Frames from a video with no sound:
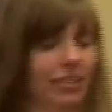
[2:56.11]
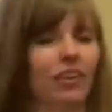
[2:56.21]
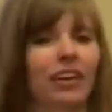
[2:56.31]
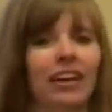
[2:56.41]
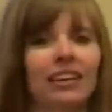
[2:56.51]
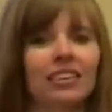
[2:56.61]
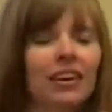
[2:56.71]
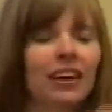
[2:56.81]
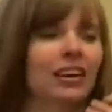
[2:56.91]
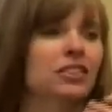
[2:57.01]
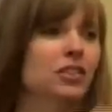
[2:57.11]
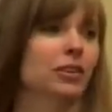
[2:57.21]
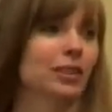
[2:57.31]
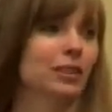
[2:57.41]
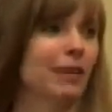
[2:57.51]
Okay, you know, I'll just
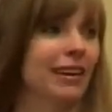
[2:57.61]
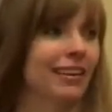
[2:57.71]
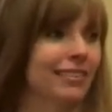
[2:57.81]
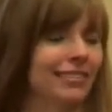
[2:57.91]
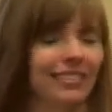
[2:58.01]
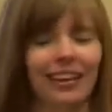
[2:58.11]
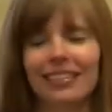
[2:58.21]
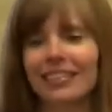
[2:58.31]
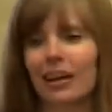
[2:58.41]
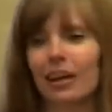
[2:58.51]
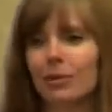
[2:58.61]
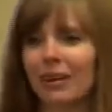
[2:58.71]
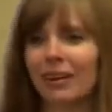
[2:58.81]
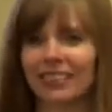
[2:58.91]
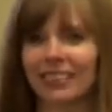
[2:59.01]
hold it in my hand. I think that'll be
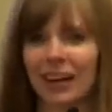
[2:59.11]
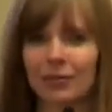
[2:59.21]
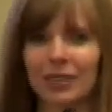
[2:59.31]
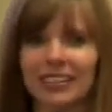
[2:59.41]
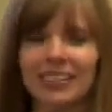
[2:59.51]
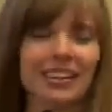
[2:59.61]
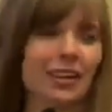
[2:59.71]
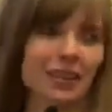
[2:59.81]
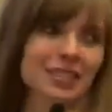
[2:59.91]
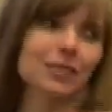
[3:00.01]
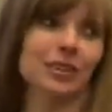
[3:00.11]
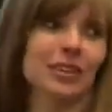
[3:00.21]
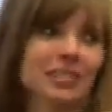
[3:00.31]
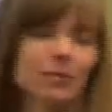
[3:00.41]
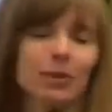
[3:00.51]
better. I'm glad that, because I want you
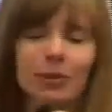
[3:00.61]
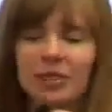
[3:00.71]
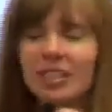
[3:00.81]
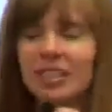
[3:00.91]
guys to be able to